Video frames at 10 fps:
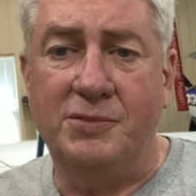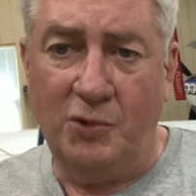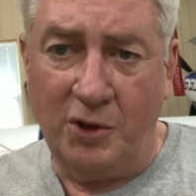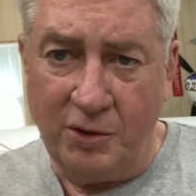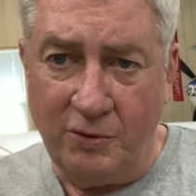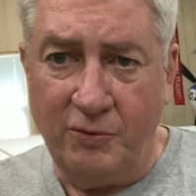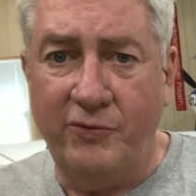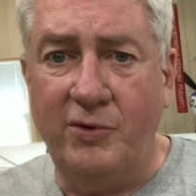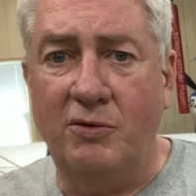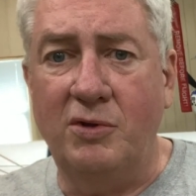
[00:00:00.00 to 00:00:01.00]
We're going to
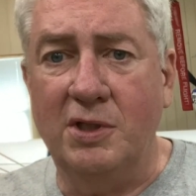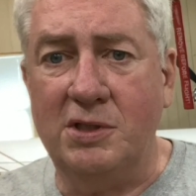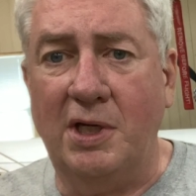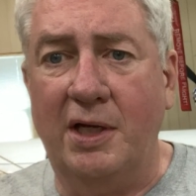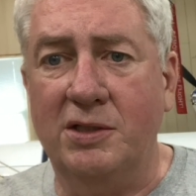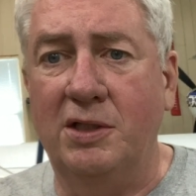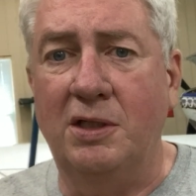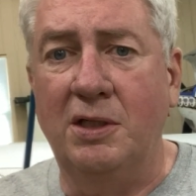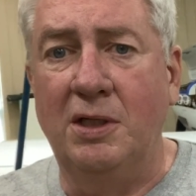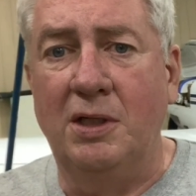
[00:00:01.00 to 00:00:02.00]
review this
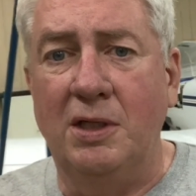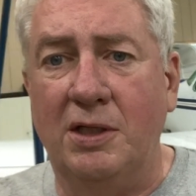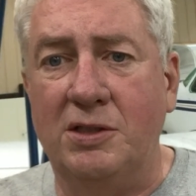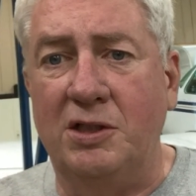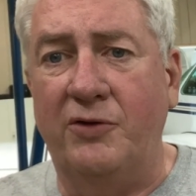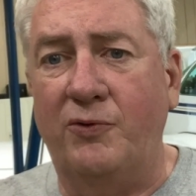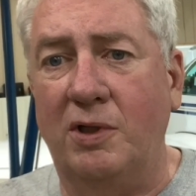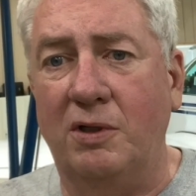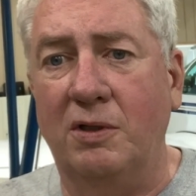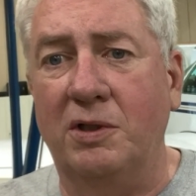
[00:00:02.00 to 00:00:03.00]
accident and see if we
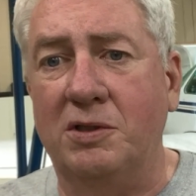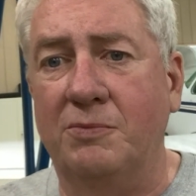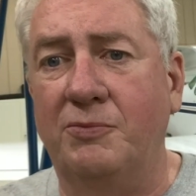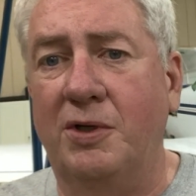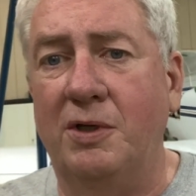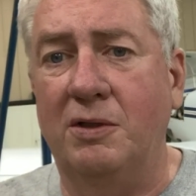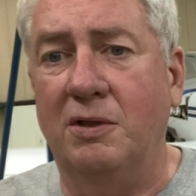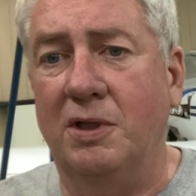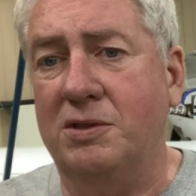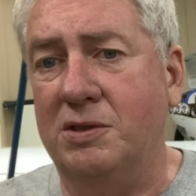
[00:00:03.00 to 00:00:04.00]
can glean some pretty good
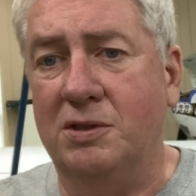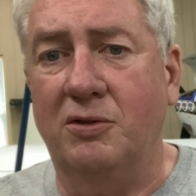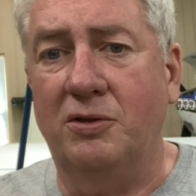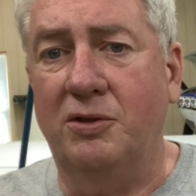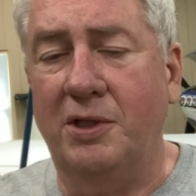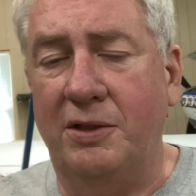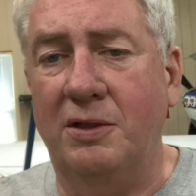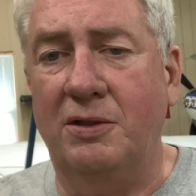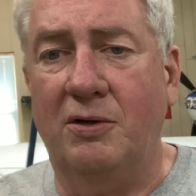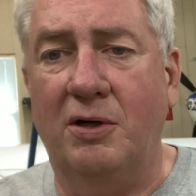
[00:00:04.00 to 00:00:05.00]
lessons learned. I
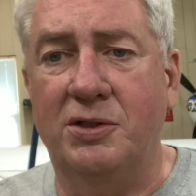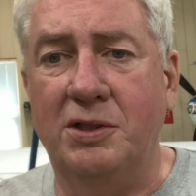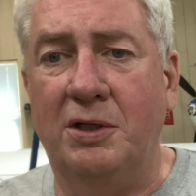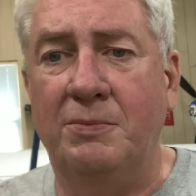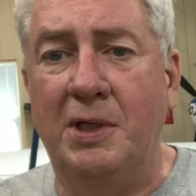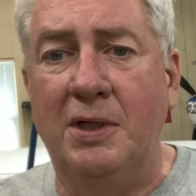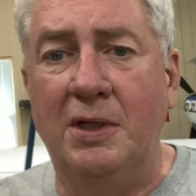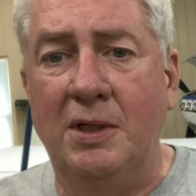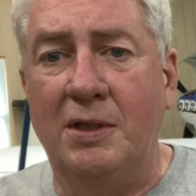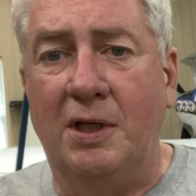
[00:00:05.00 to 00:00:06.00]
think there are some
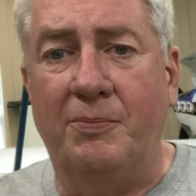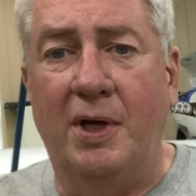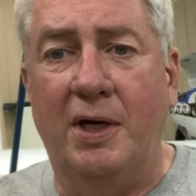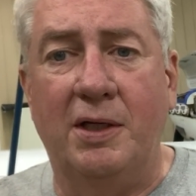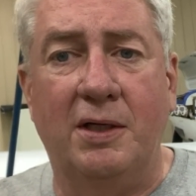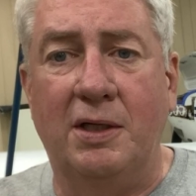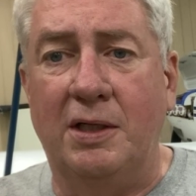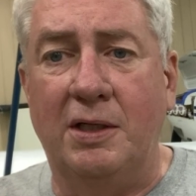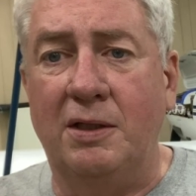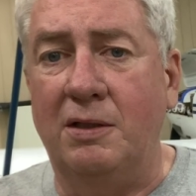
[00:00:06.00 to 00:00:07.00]
that apply to
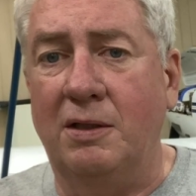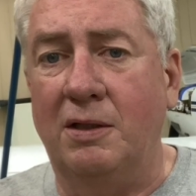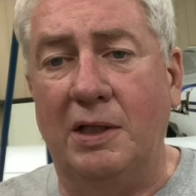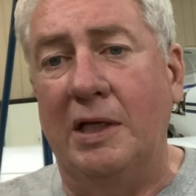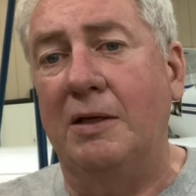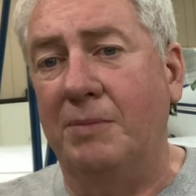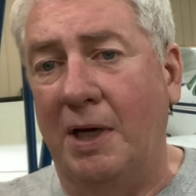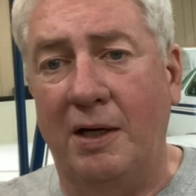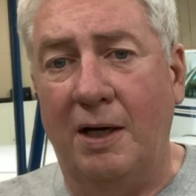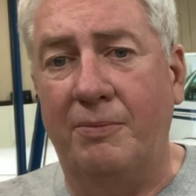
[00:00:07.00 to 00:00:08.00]

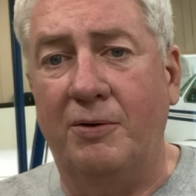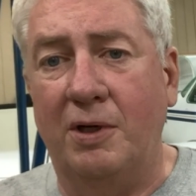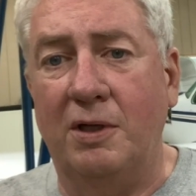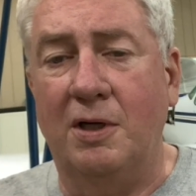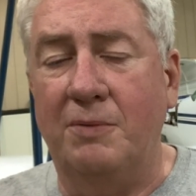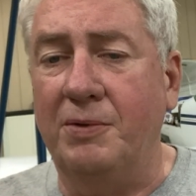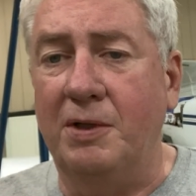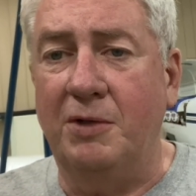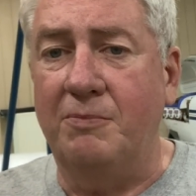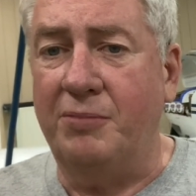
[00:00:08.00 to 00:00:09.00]
anybody operating an
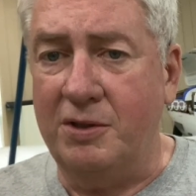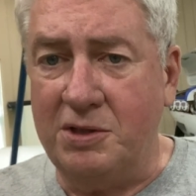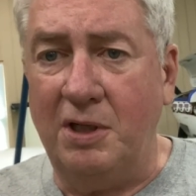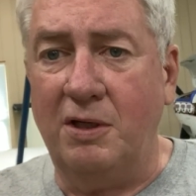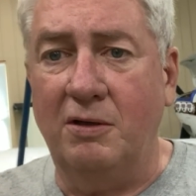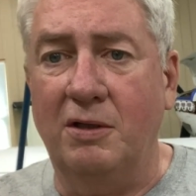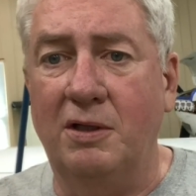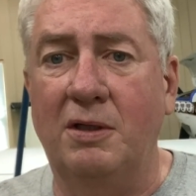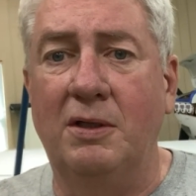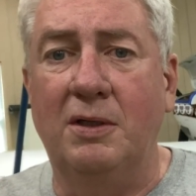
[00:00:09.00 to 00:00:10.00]
airplane, but in
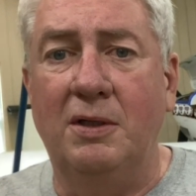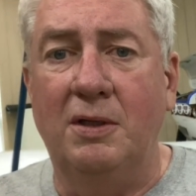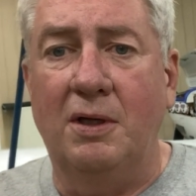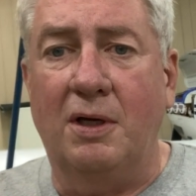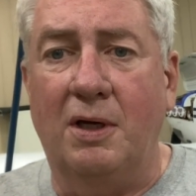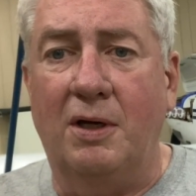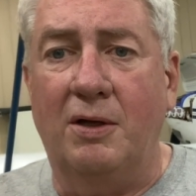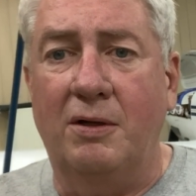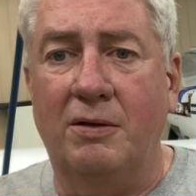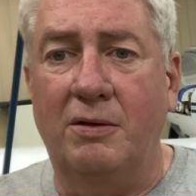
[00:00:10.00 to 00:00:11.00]
particularly
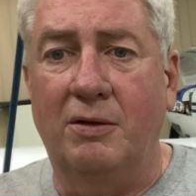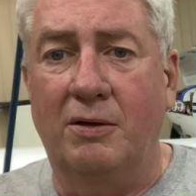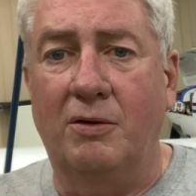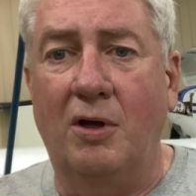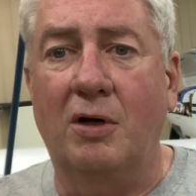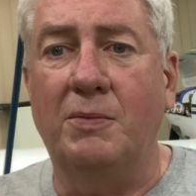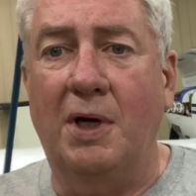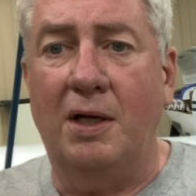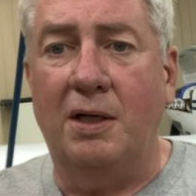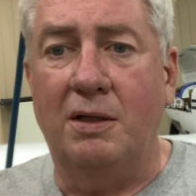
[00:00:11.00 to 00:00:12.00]
the long
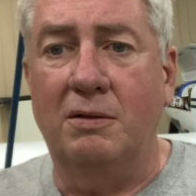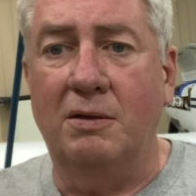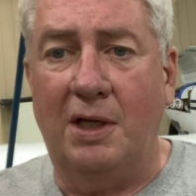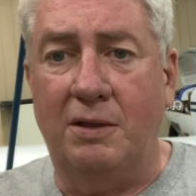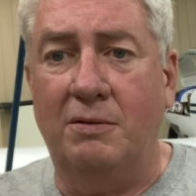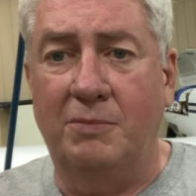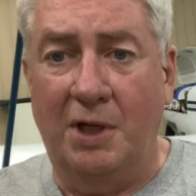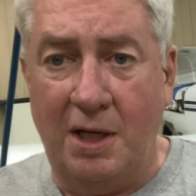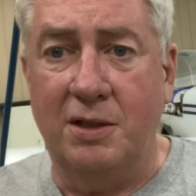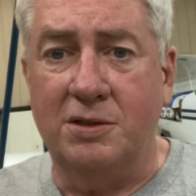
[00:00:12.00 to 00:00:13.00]
body
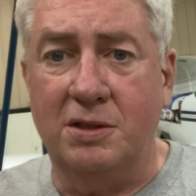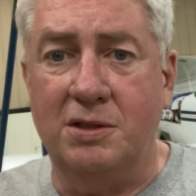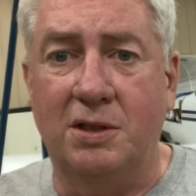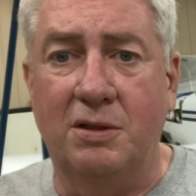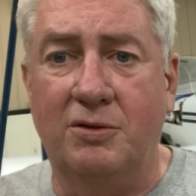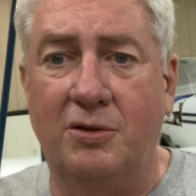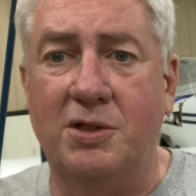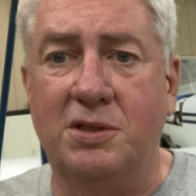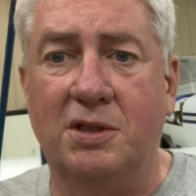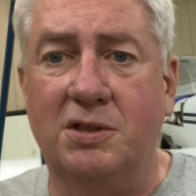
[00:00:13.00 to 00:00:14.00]
Bonanzas, the
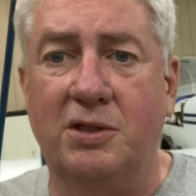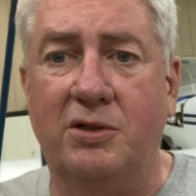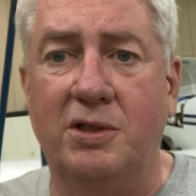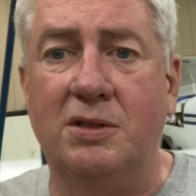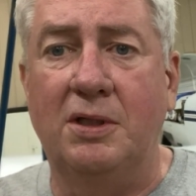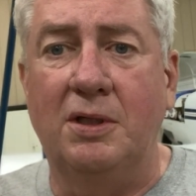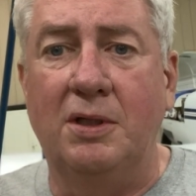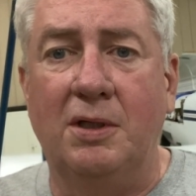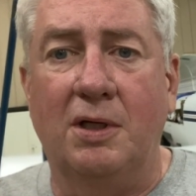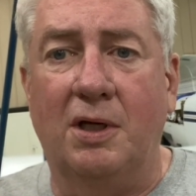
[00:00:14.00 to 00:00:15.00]
36 series,
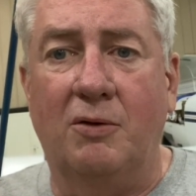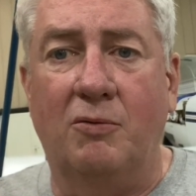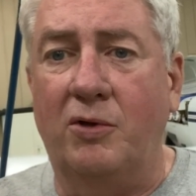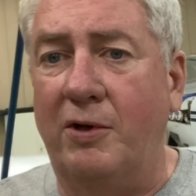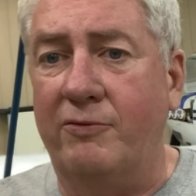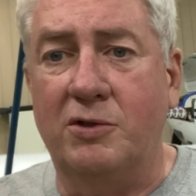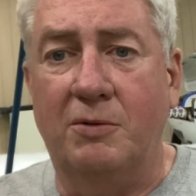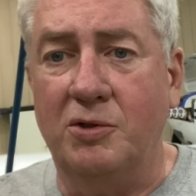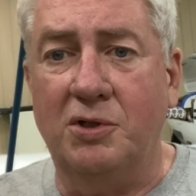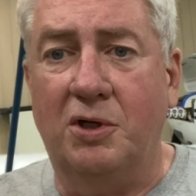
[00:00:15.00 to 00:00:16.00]
whether you have a
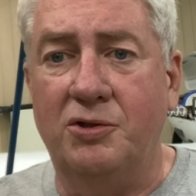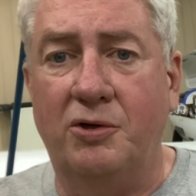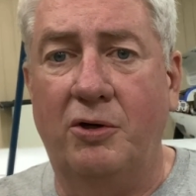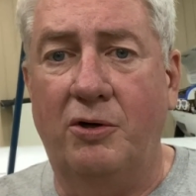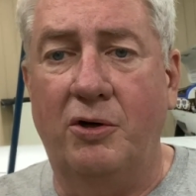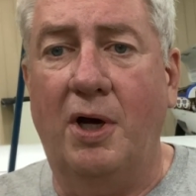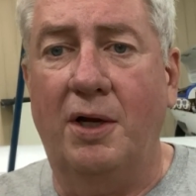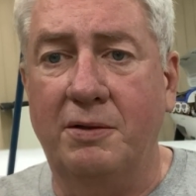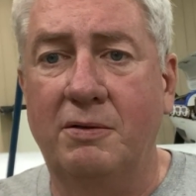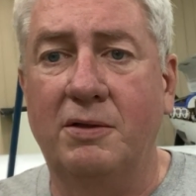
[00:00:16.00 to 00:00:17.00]
turbocharger in it or
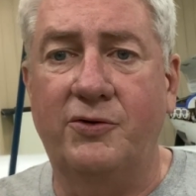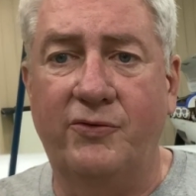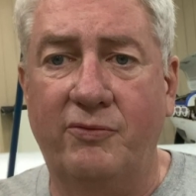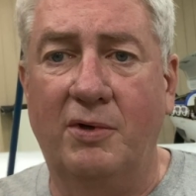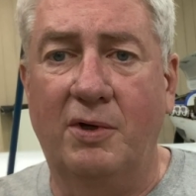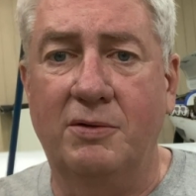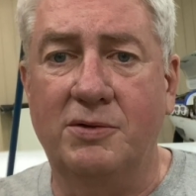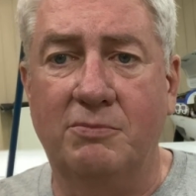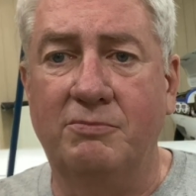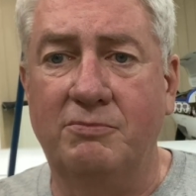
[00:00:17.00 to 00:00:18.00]
not. It's
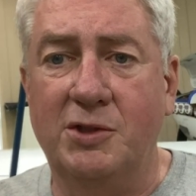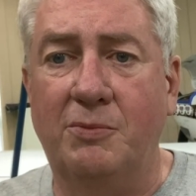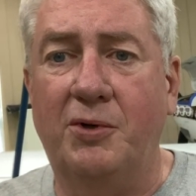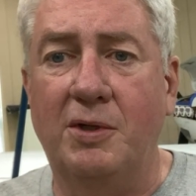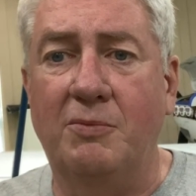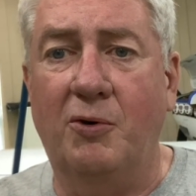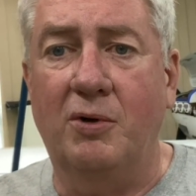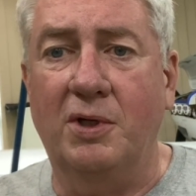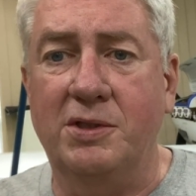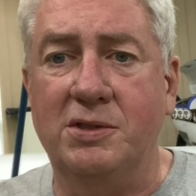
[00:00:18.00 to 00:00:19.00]
some pretty
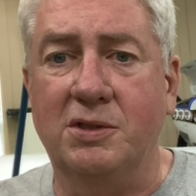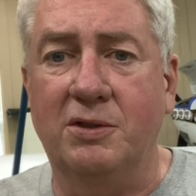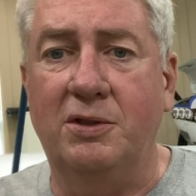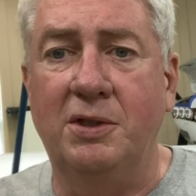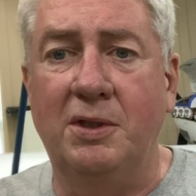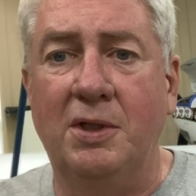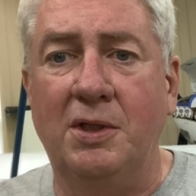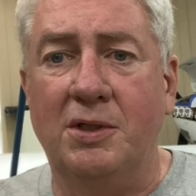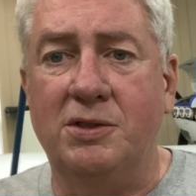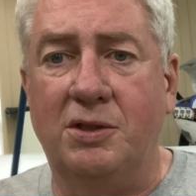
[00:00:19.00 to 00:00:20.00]
important lessons learned.
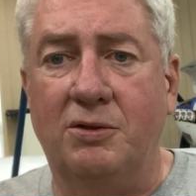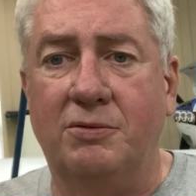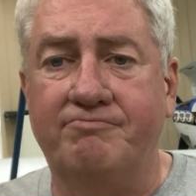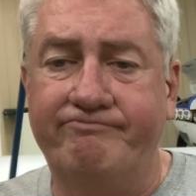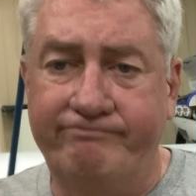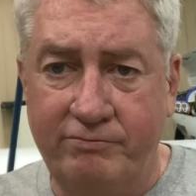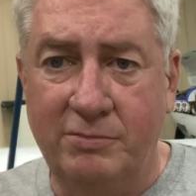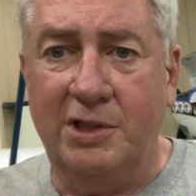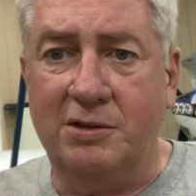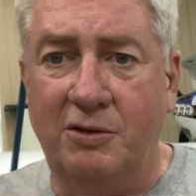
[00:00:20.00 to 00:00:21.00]
So
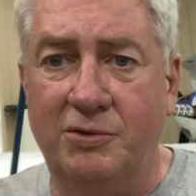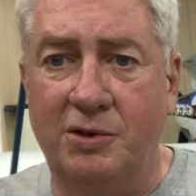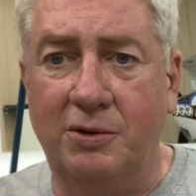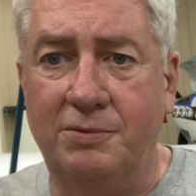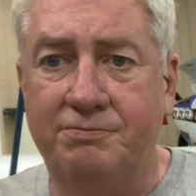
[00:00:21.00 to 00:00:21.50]
let's go to it.